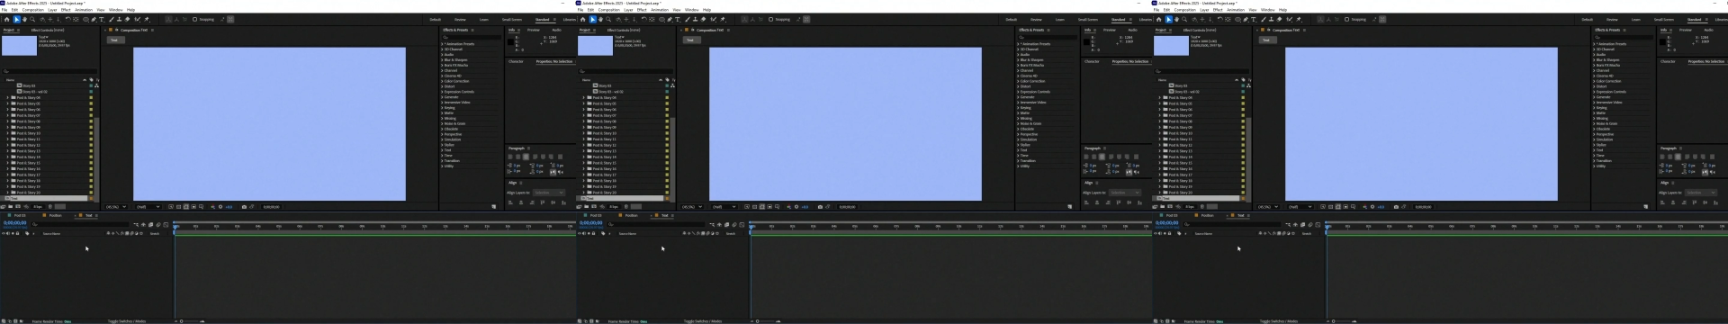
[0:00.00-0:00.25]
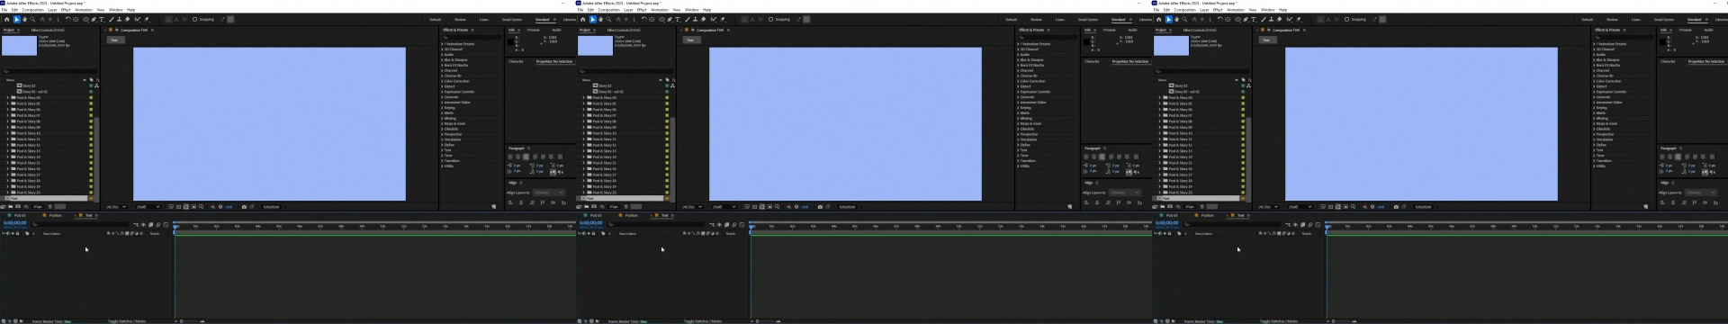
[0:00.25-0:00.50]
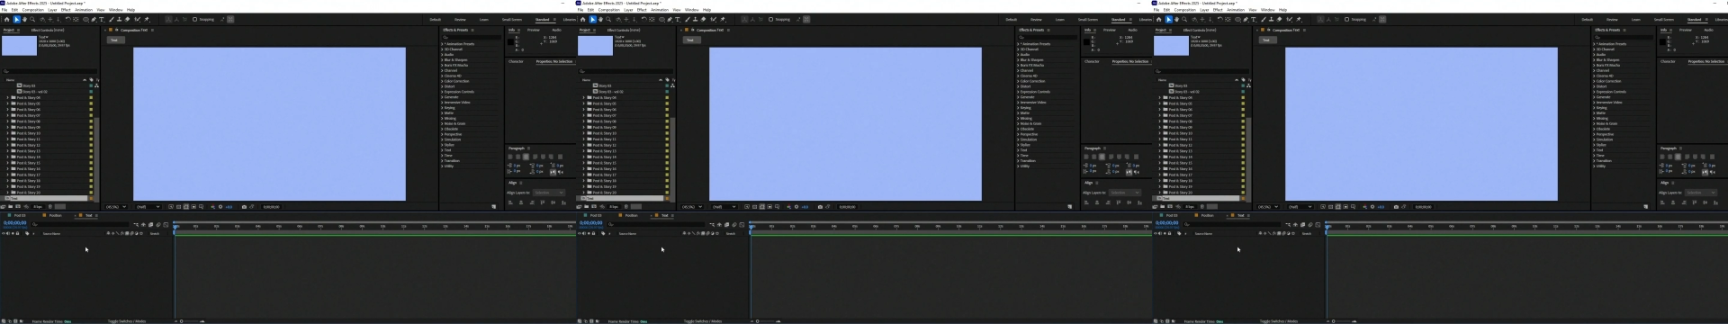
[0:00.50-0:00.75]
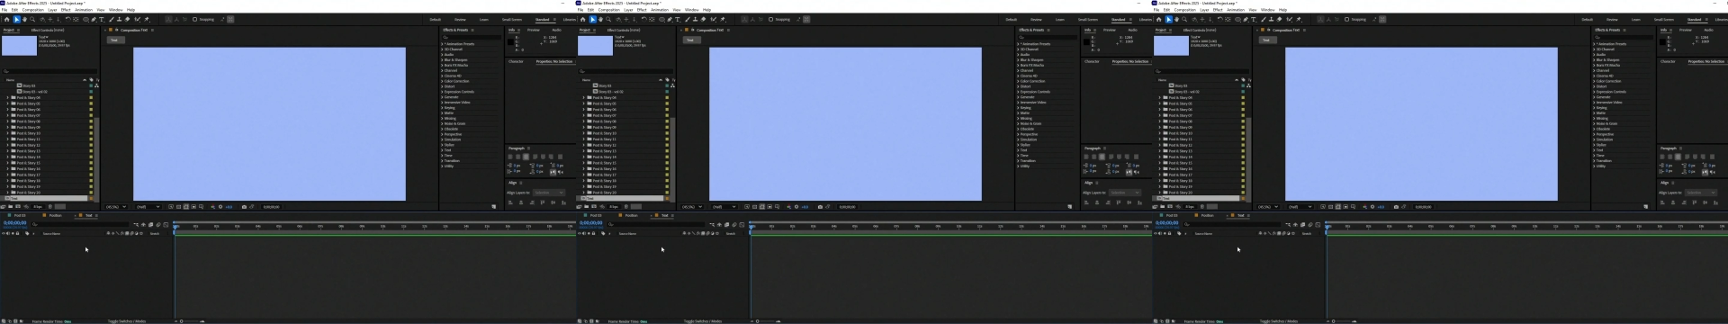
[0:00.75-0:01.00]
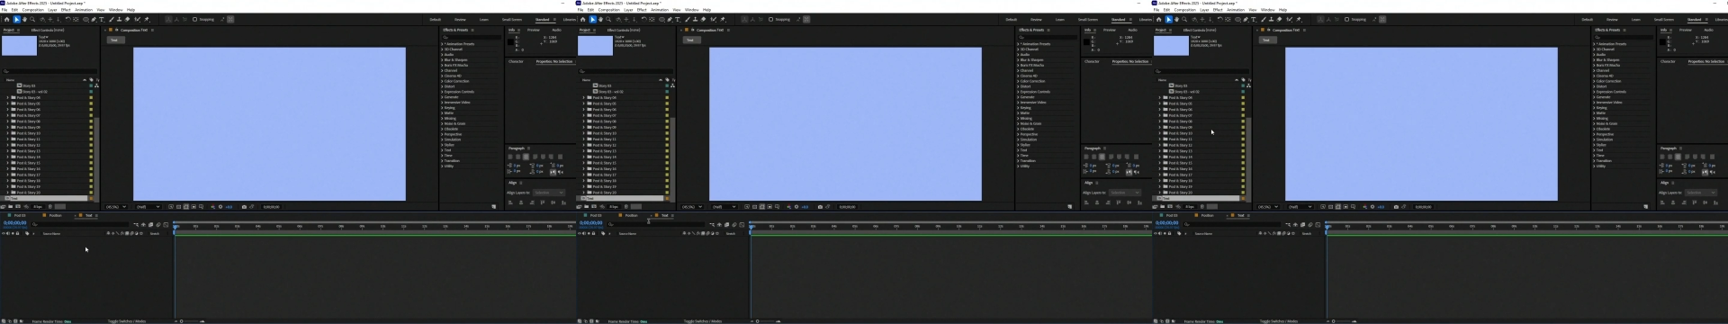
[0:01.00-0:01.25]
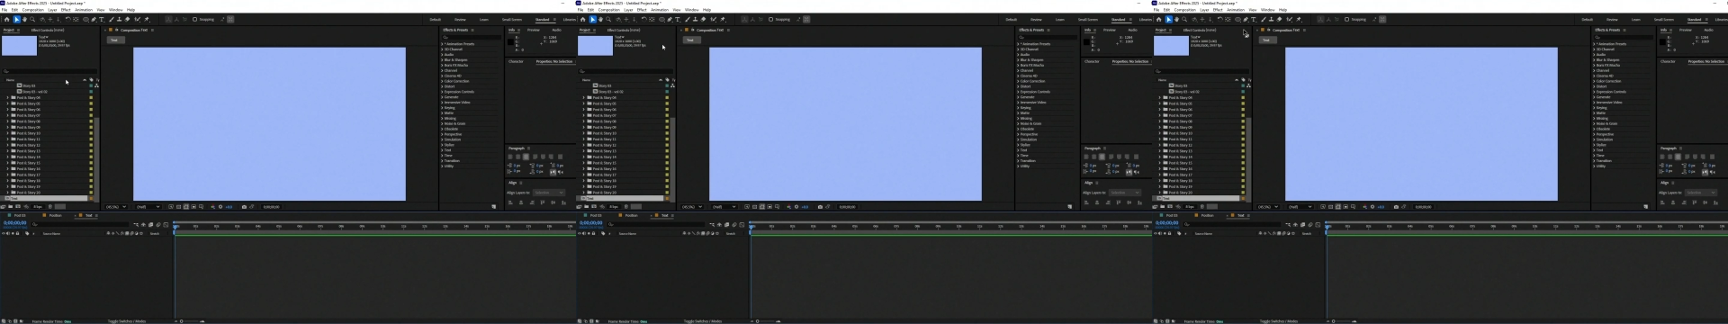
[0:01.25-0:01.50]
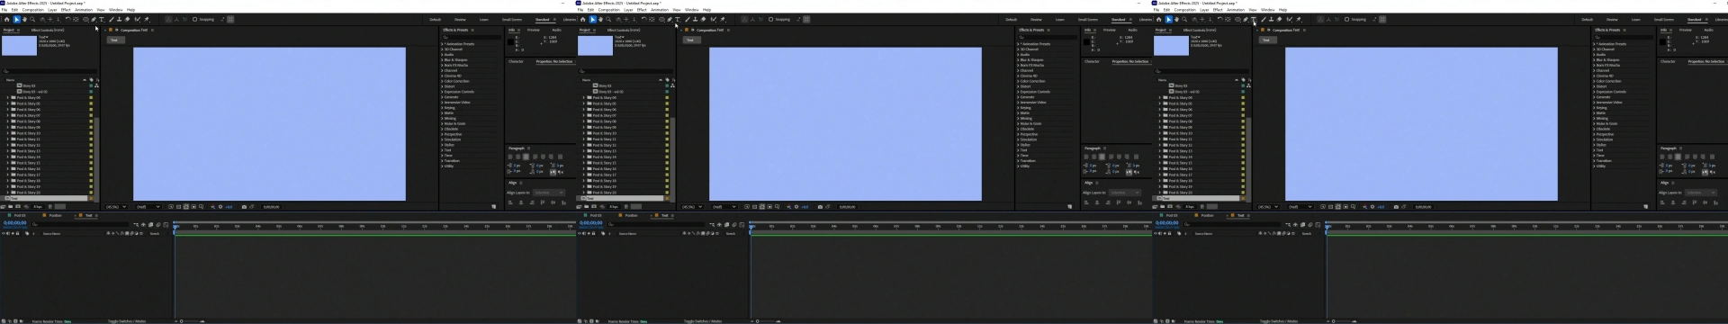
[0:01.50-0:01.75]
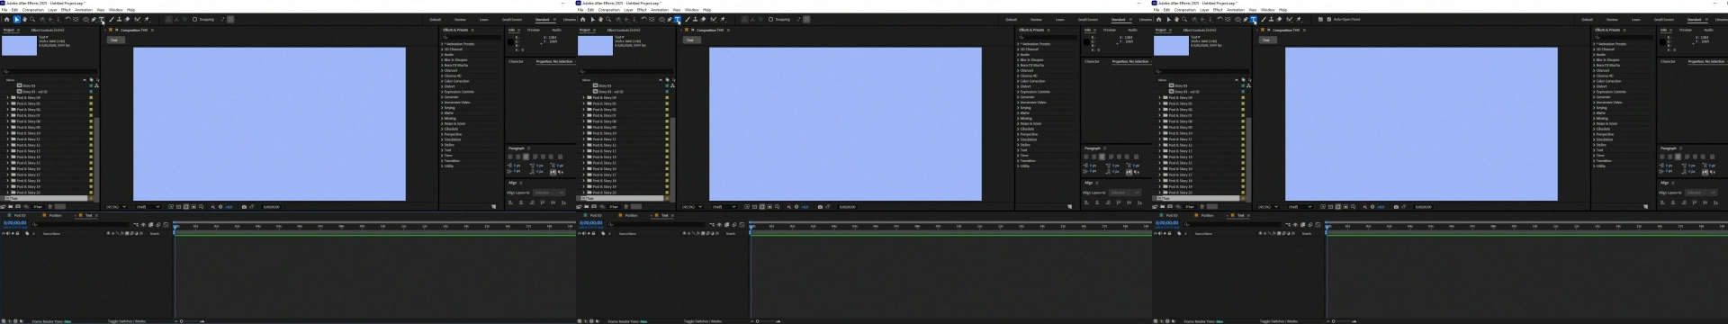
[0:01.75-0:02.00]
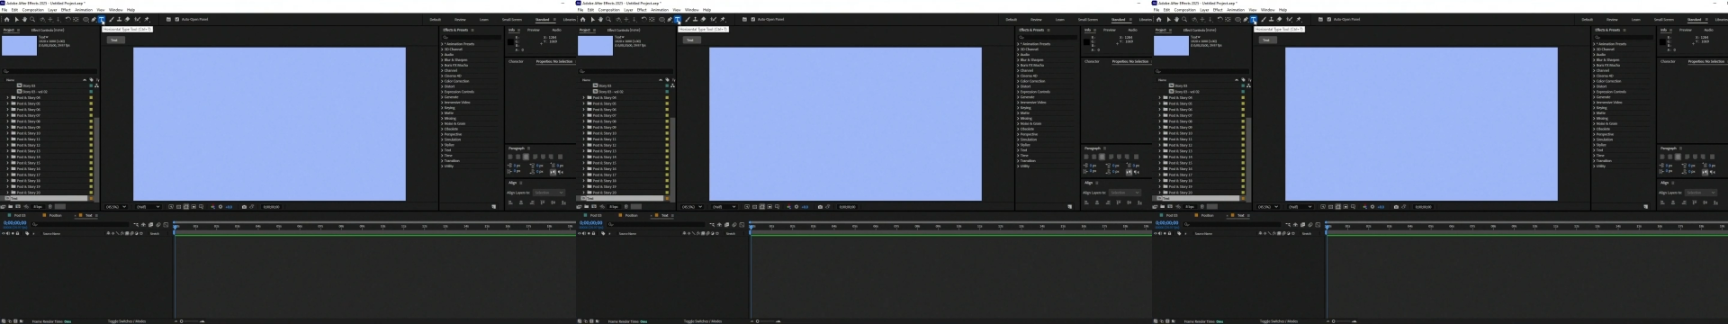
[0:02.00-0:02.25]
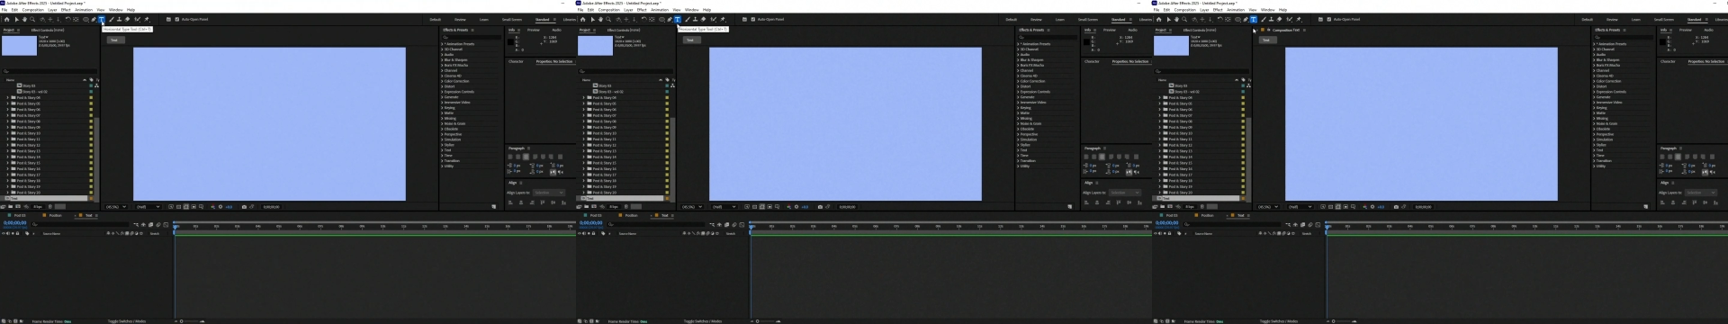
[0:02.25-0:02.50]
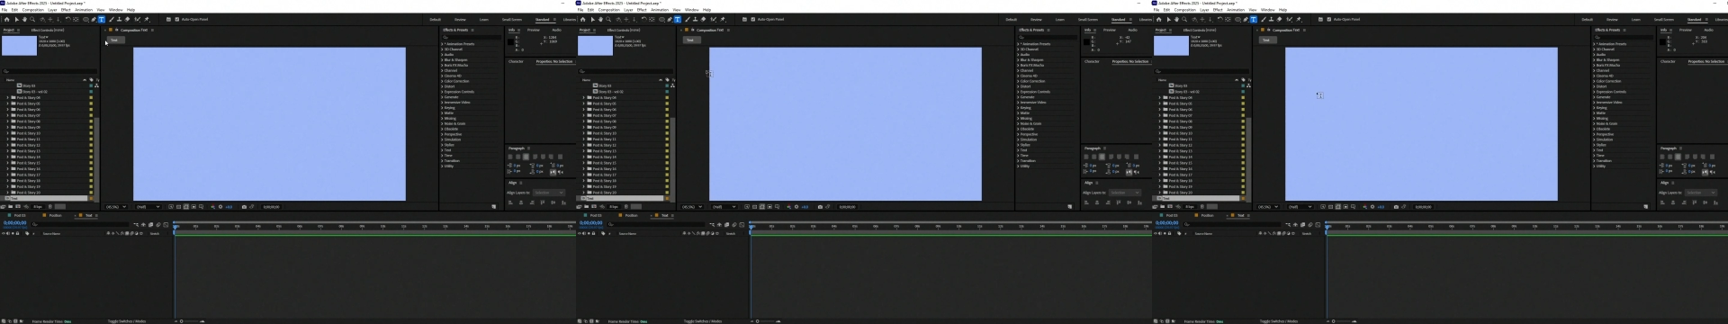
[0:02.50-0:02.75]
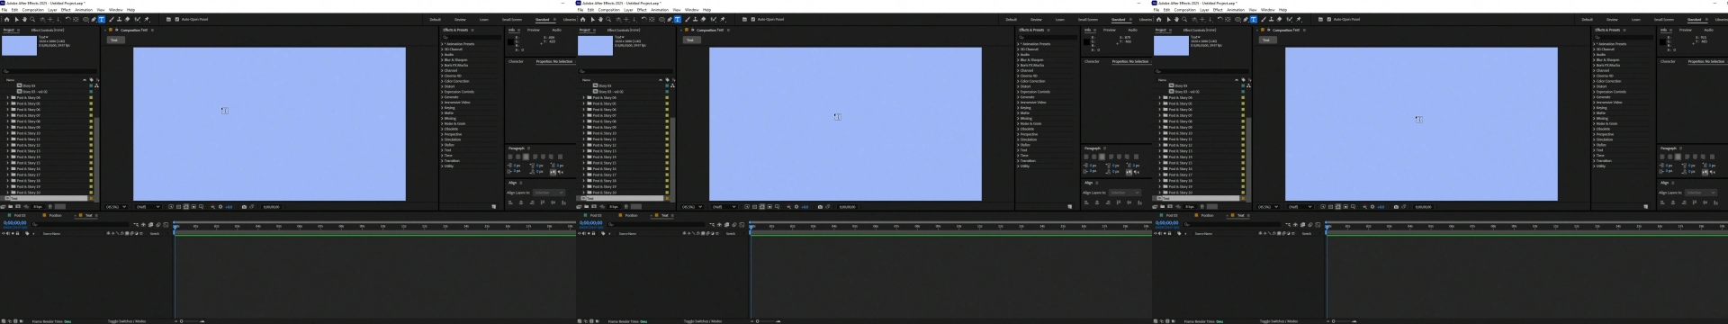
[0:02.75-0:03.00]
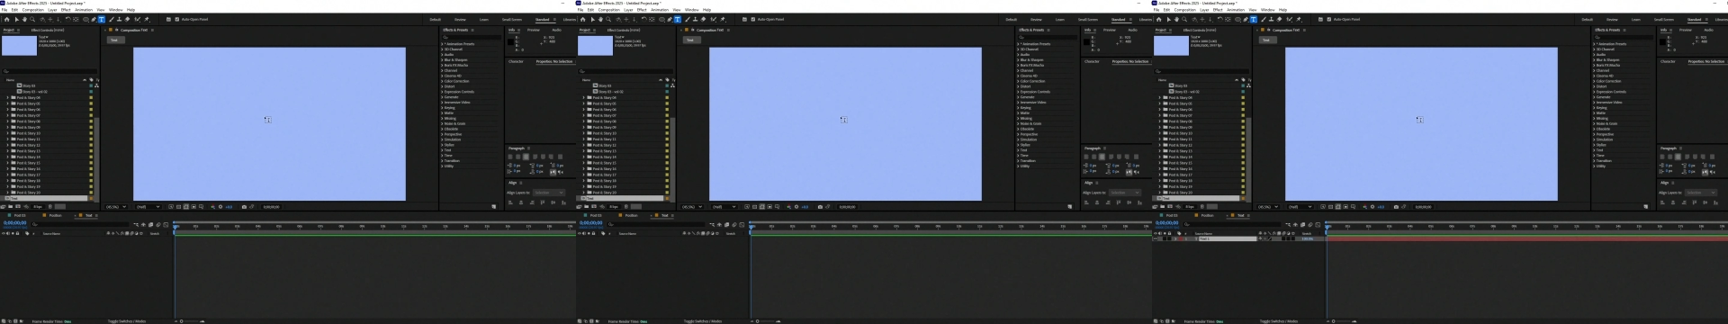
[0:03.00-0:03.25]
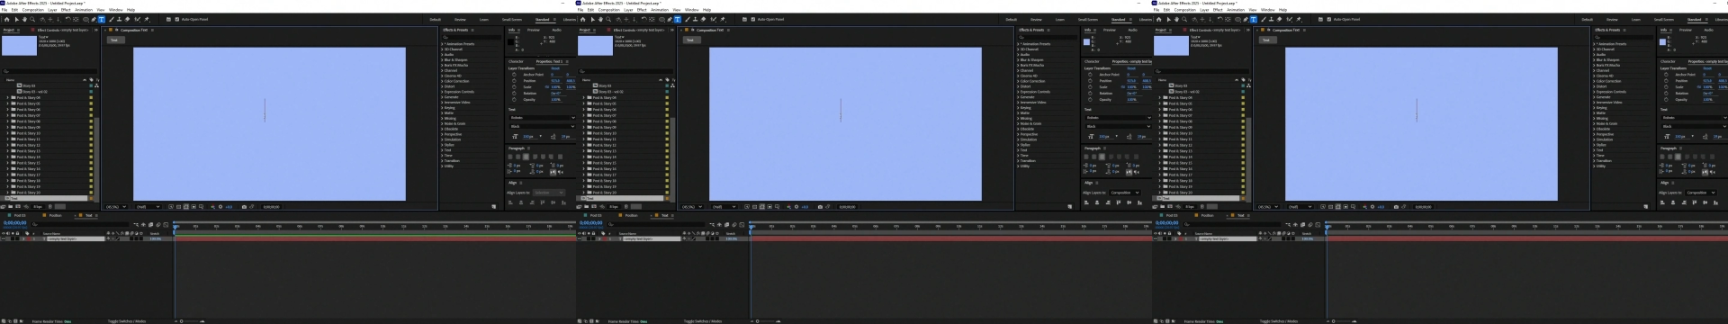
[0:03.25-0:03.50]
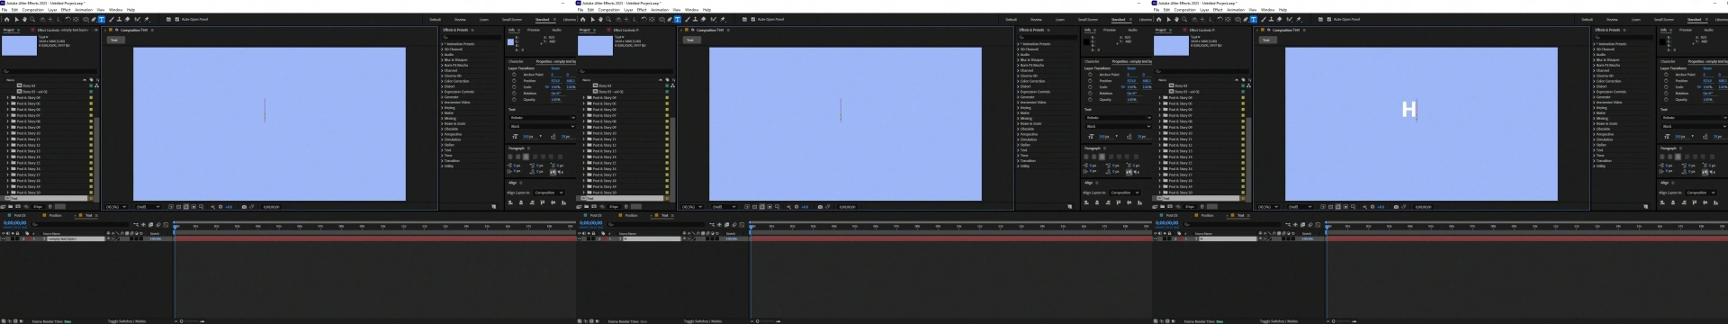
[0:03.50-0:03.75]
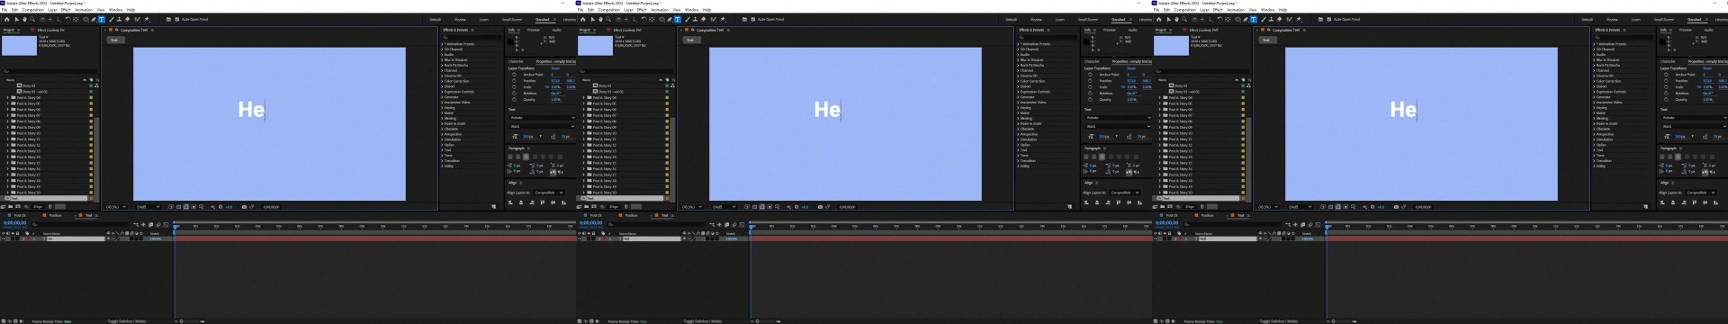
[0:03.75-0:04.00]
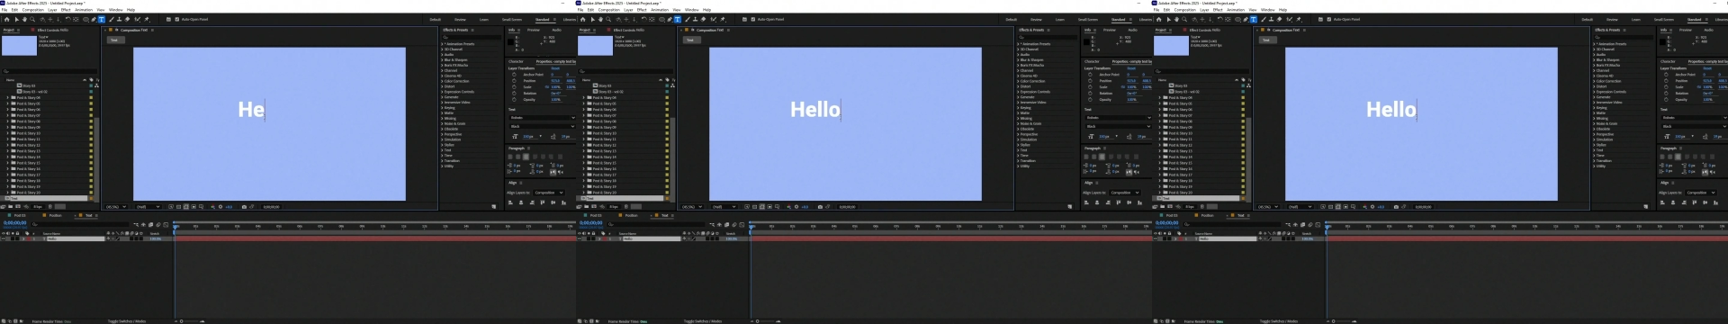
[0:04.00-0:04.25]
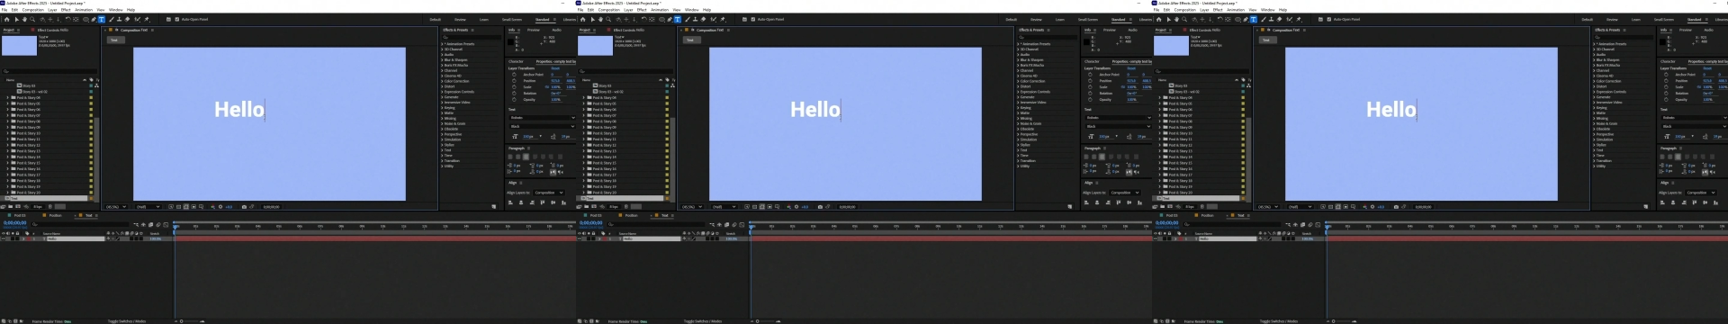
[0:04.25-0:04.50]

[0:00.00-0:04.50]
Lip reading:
[unreadable: no face in view]